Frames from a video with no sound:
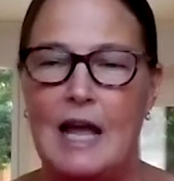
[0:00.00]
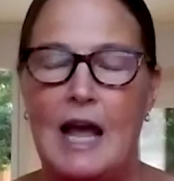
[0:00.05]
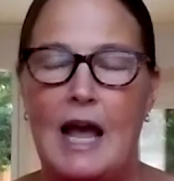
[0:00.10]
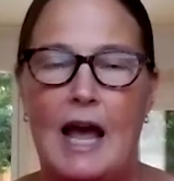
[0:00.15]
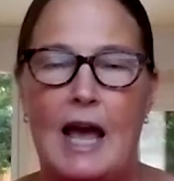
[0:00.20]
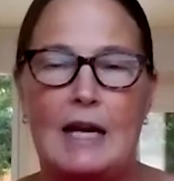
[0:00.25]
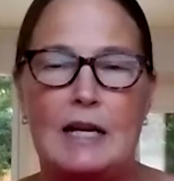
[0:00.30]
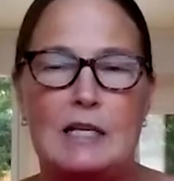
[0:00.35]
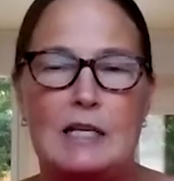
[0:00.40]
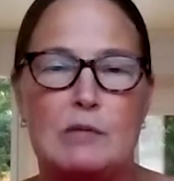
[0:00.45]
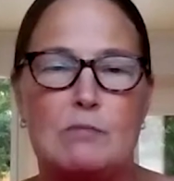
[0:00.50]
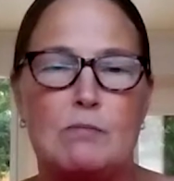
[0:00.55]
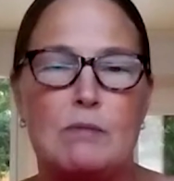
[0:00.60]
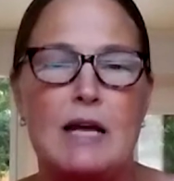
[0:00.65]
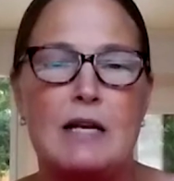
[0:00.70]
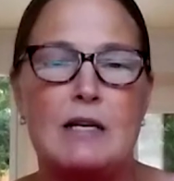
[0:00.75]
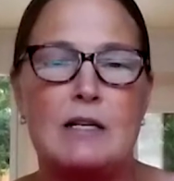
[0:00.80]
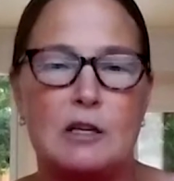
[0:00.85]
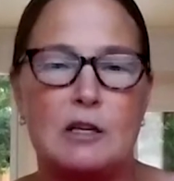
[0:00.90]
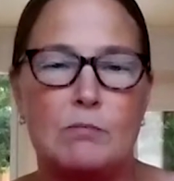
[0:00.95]
And it's
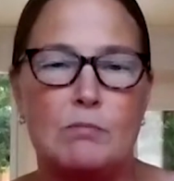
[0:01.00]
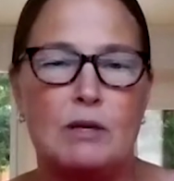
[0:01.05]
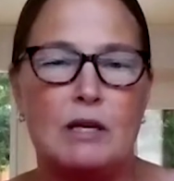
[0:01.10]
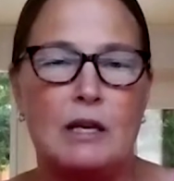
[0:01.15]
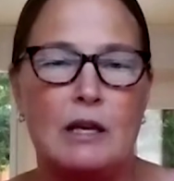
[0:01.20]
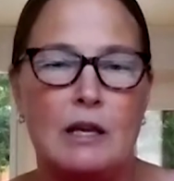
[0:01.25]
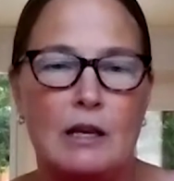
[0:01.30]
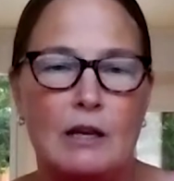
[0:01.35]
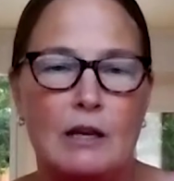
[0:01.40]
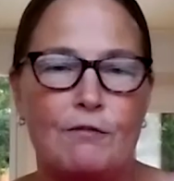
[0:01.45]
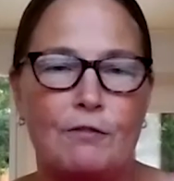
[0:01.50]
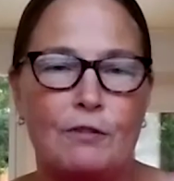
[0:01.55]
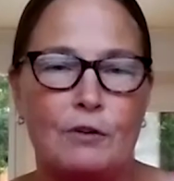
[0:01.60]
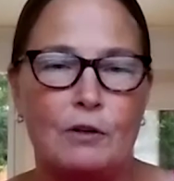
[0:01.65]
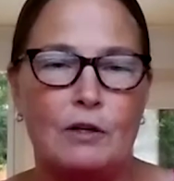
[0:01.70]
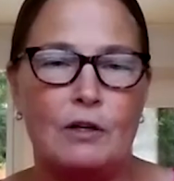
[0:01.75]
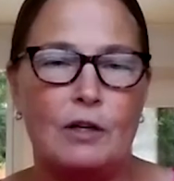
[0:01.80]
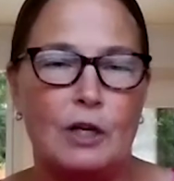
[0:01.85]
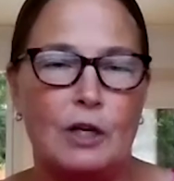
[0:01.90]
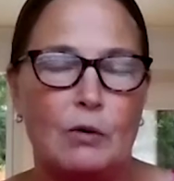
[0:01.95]
meant to be
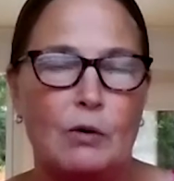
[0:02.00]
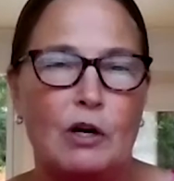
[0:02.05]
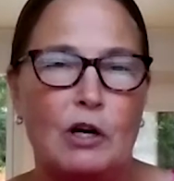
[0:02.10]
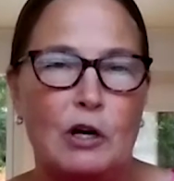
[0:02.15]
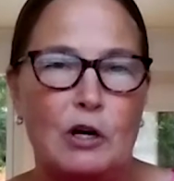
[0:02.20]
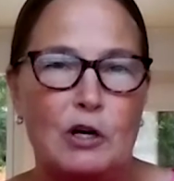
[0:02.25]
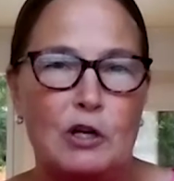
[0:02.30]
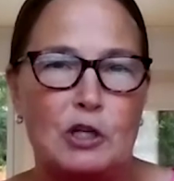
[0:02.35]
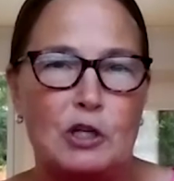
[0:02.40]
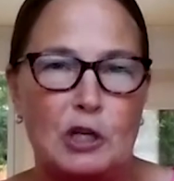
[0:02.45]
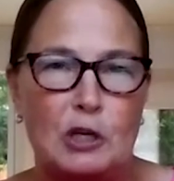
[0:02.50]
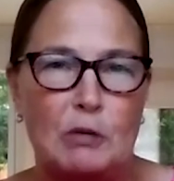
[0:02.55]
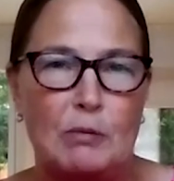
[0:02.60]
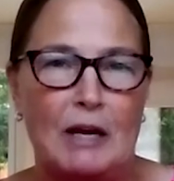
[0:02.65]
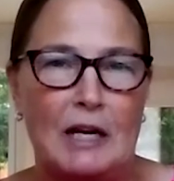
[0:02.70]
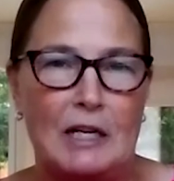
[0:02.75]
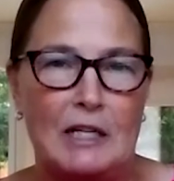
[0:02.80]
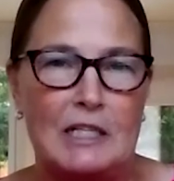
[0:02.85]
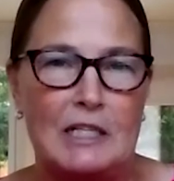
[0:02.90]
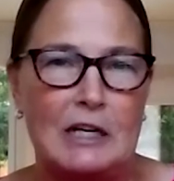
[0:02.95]
for, urgent
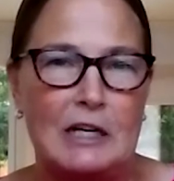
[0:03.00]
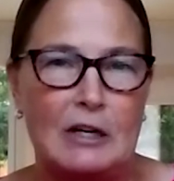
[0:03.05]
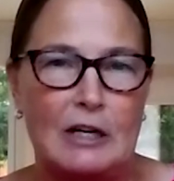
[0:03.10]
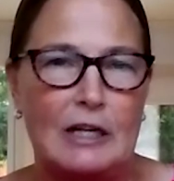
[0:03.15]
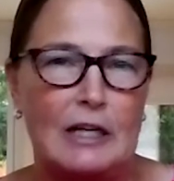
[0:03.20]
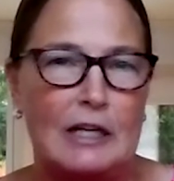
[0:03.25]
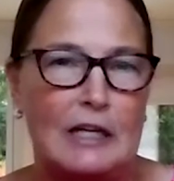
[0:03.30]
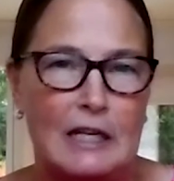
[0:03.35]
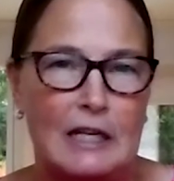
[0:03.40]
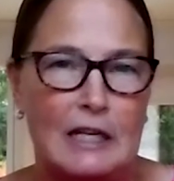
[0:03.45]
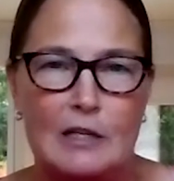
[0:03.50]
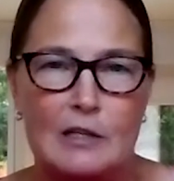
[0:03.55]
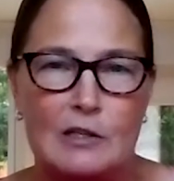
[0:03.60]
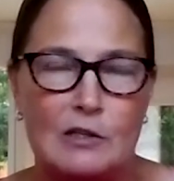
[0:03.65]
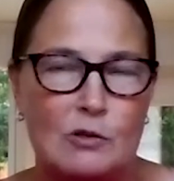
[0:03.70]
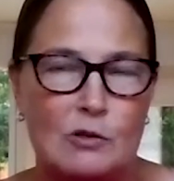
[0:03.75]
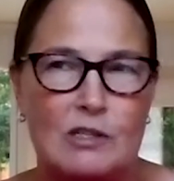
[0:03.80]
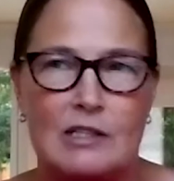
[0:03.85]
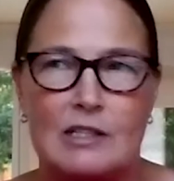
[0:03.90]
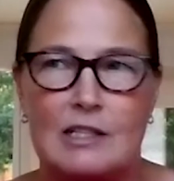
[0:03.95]
humanitarian needs
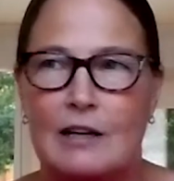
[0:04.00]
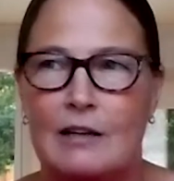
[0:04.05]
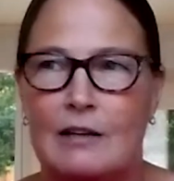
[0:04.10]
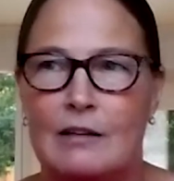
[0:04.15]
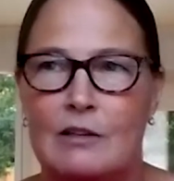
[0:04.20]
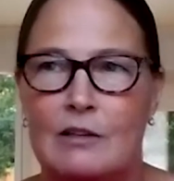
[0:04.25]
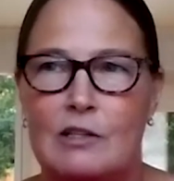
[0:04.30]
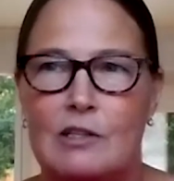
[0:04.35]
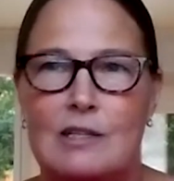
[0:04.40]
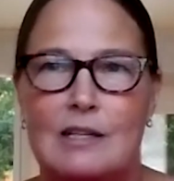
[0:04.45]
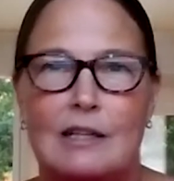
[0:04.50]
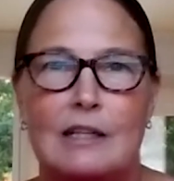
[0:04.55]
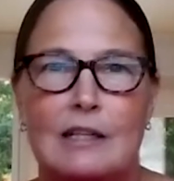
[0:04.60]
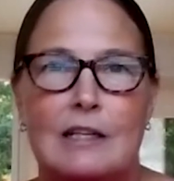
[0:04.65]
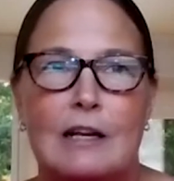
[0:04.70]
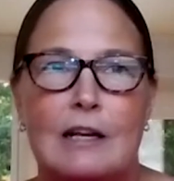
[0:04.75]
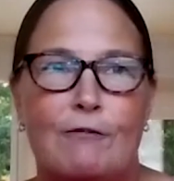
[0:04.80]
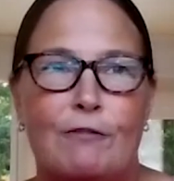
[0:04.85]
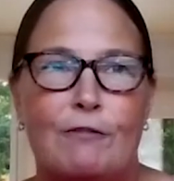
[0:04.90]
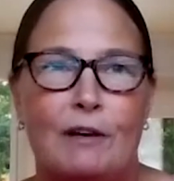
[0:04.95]
or
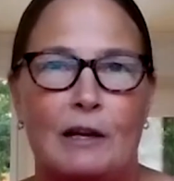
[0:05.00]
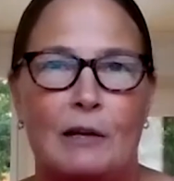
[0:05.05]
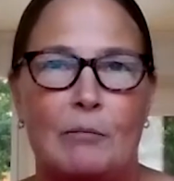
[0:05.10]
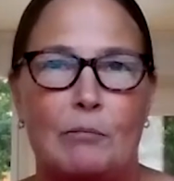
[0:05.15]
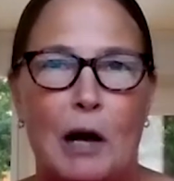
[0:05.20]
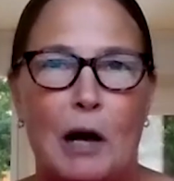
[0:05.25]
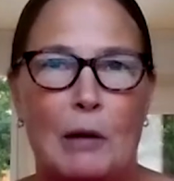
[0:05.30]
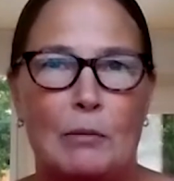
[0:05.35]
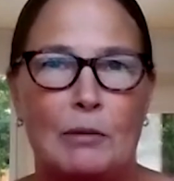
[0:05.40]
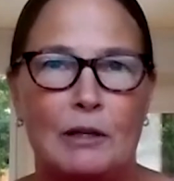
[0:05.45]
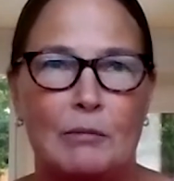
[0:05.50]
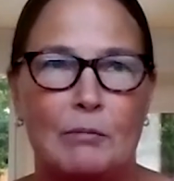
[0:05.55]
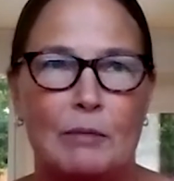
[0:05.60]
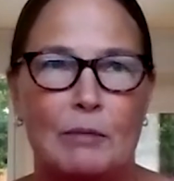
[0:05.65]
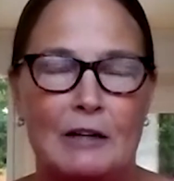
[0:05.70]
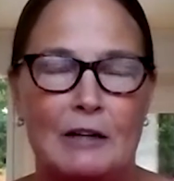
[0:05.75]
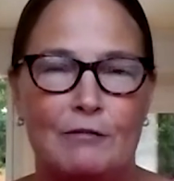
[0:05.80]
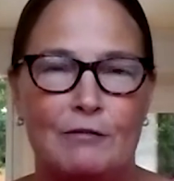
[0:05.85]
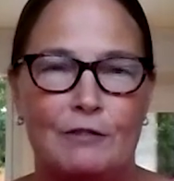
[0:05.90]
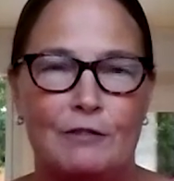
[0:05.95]
significant public
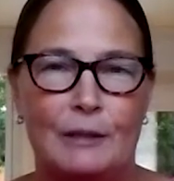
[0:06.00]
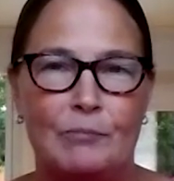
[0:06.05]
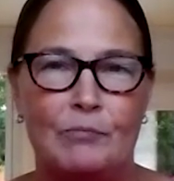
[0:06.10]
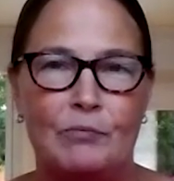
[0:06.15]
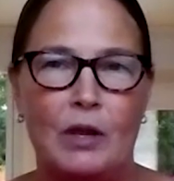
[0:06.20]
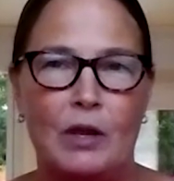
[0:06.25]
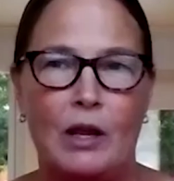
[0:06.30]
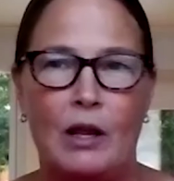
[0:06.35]
benefit.